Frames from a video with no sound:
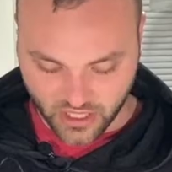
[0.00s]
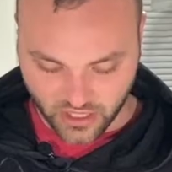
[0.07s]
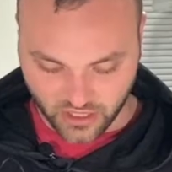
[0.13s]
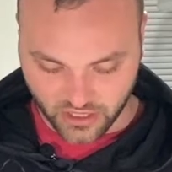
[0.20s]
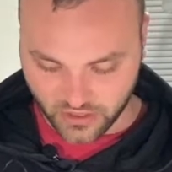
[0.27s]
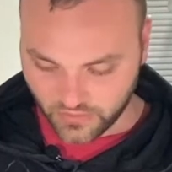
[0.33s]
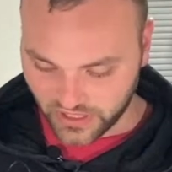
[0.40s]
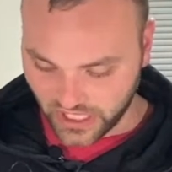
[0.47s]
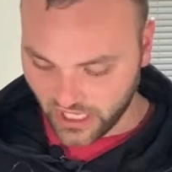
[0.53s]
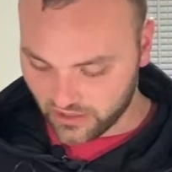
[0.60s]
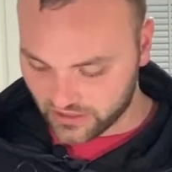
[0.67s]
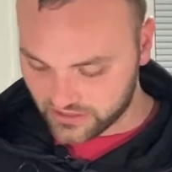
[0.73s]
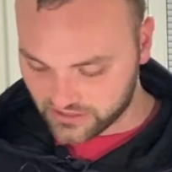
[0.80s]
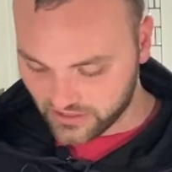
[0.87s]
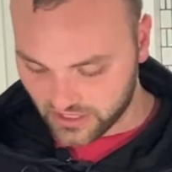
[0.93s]
But yeah,
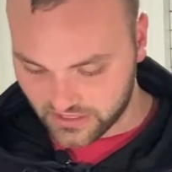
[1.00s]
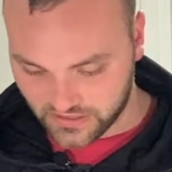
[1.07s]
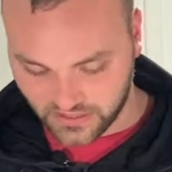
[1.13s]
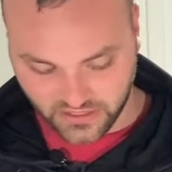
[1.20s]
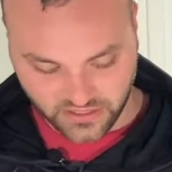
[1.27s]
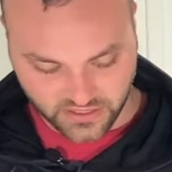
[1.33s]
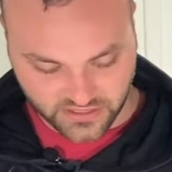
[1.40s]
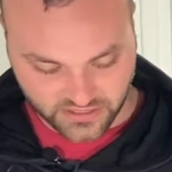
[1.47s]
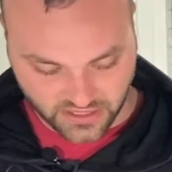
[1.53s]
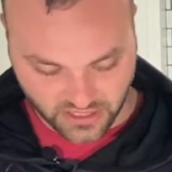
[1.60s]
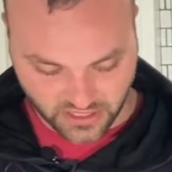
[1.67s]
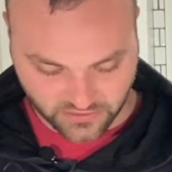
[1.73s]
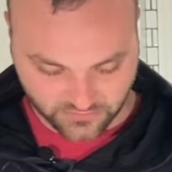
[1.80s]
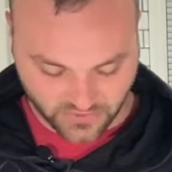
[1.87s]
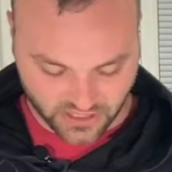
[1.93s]
let's slice into this
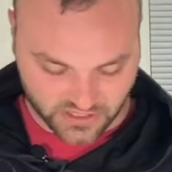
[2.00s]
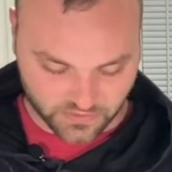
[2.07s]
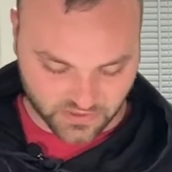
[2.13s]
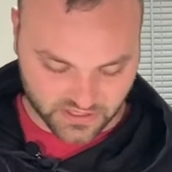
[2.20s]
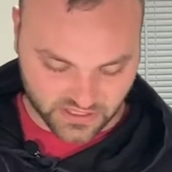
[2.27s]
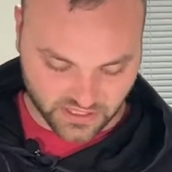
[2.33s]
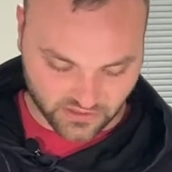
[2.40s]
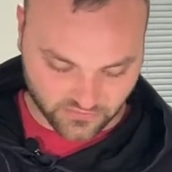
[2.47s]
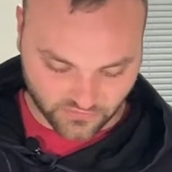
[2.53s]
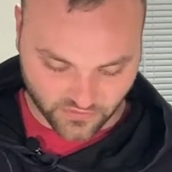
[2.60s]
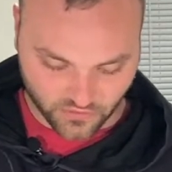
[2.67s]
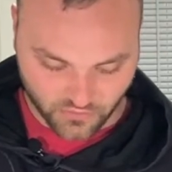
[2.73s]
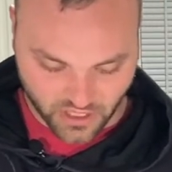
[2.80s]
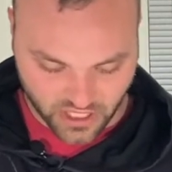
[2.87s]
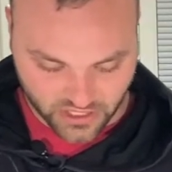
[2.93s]
thing. It's been sitting for
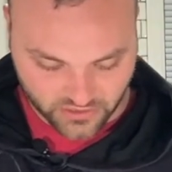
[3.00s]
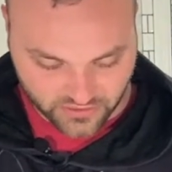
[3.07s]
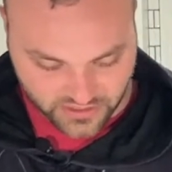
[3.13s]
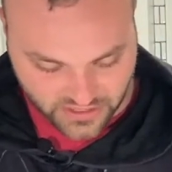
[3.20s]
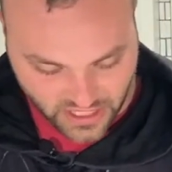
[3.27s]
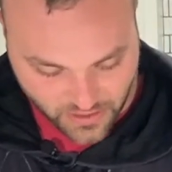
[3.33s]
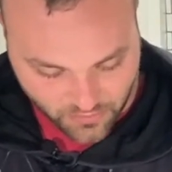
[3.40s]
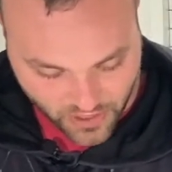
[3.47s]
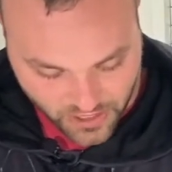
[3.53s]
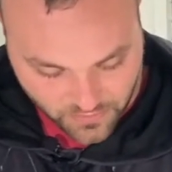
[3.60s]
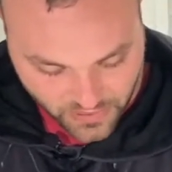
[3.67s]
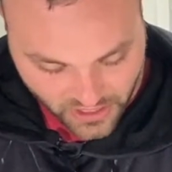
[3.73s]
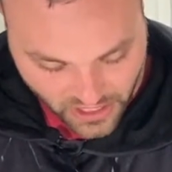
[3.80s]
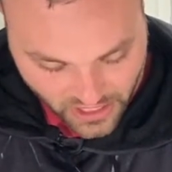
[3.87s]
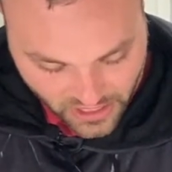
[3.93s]
a while. It's not
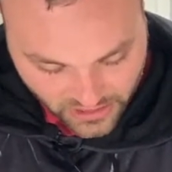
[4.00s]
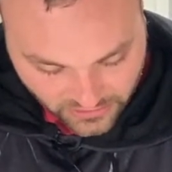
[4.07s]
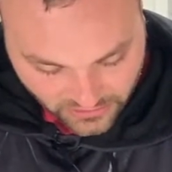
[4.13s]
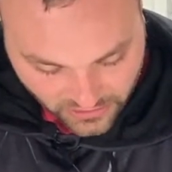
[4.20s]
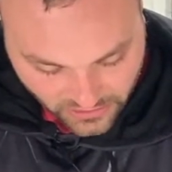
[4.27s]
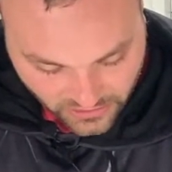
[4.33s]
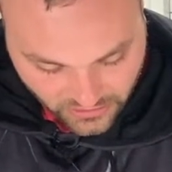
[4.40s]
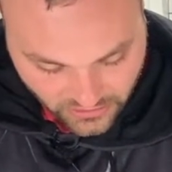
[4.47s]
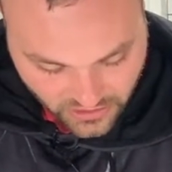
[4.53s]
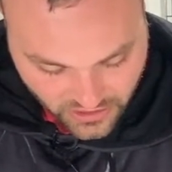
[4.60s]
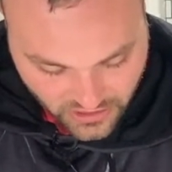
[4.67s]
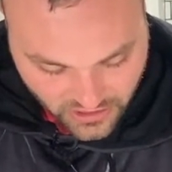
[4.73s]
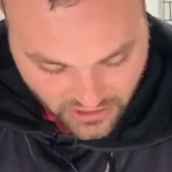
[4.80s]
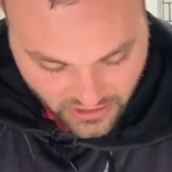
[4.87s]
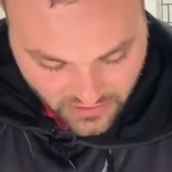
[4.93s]
piping hot, and
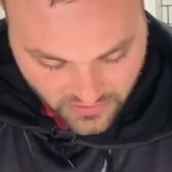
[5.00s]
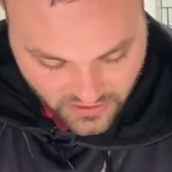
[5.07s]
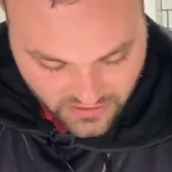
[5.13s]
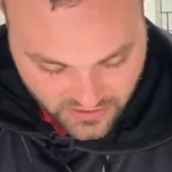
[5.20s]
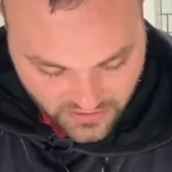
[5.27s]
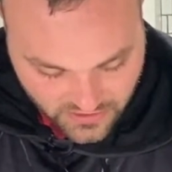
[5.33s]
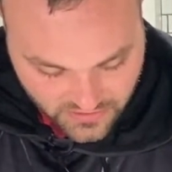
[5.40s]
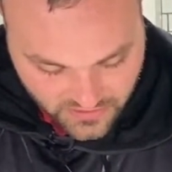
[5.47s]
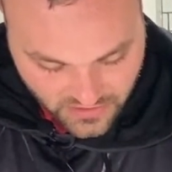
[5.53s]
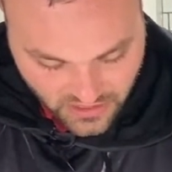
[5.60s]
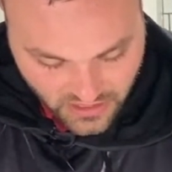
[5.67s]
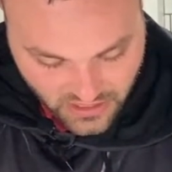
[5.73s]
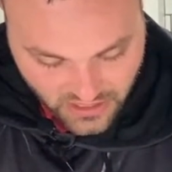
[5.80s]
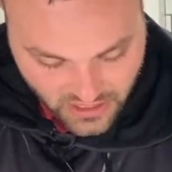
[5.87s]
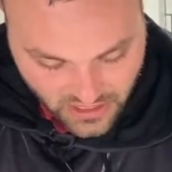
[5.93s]
this is
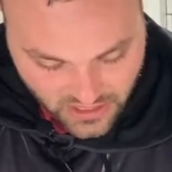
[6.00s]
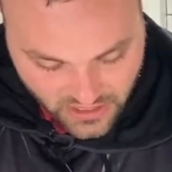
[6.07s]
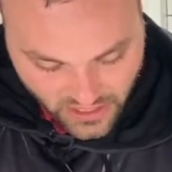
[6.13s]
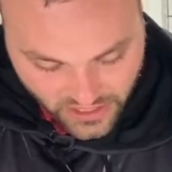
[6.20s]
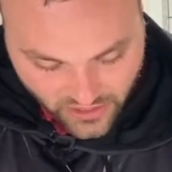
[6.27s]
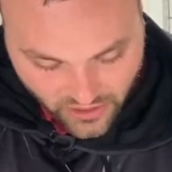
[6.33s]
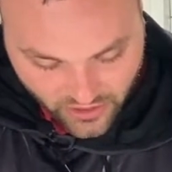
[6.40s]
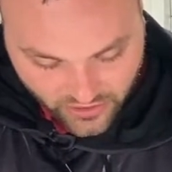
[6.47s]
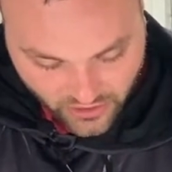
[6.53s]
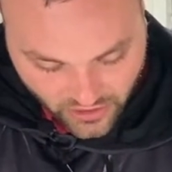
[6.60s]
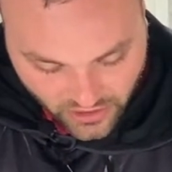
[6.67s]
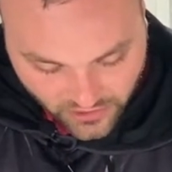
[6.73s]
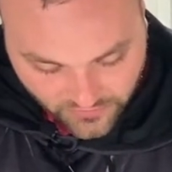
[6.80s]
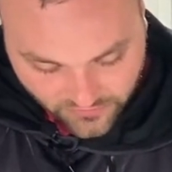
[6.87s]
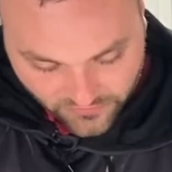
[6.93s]
the end I cut
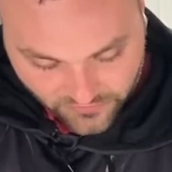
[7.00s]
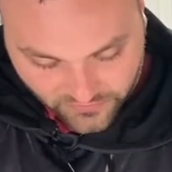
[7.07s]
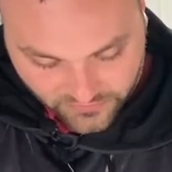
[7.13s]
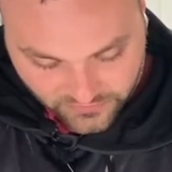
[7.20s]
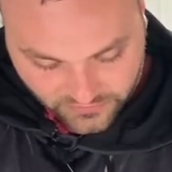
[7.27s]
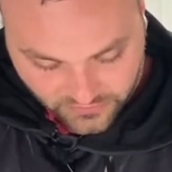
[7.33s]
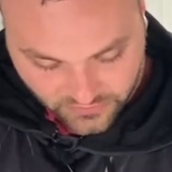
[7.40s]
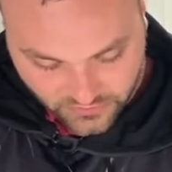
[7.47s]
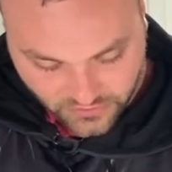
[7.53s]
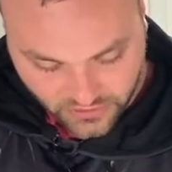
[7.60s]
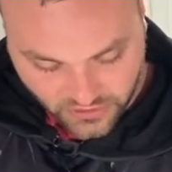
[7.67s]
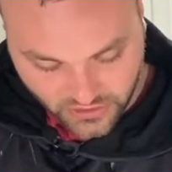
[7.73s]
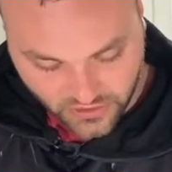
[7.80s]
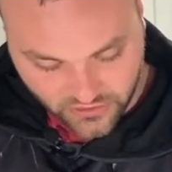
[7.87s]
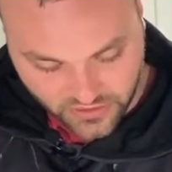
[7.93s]
off.
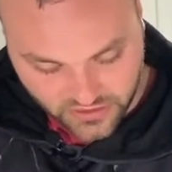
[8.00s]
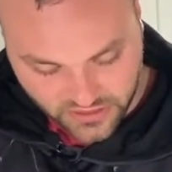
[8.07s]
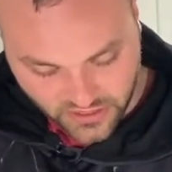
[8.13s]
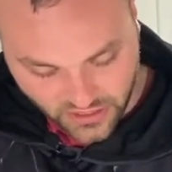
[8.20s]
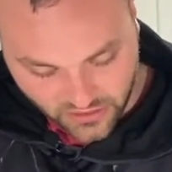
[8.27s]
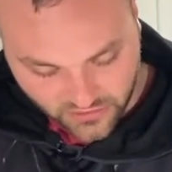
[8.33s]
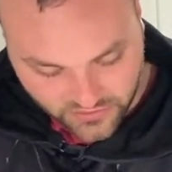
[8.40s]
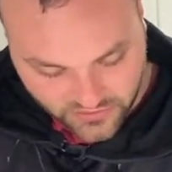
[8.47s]
You can tell.